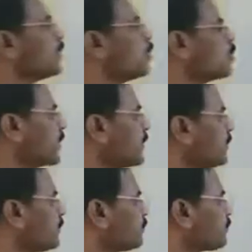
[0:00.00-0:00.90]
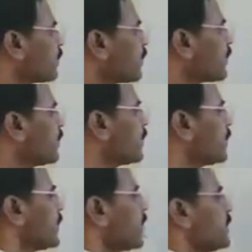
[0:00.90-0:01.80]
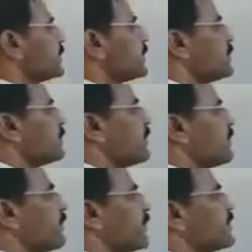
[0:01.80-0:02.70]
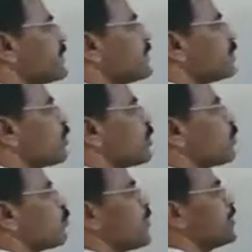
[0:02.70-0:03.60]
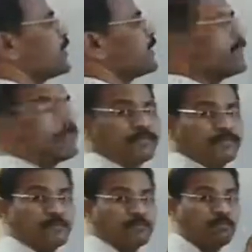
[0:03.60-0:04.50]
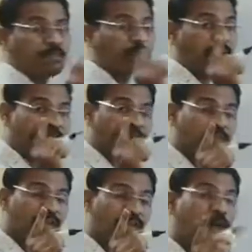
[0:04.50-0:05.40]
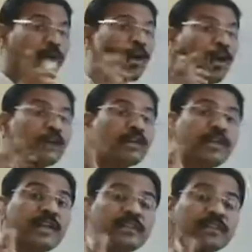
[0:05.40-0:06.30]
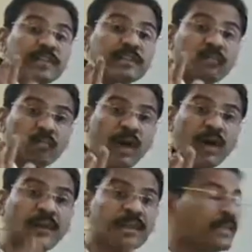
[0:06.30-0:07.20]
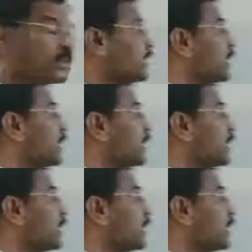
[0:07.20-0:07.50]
Look here. There is, the difference is what? 1 here. But actually not the difference 1.